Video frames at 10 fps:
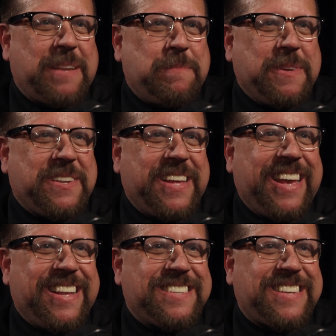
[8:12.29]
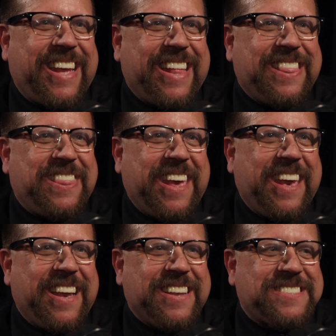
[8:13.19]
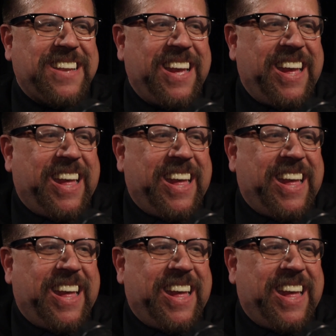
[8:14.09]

and buildings and things.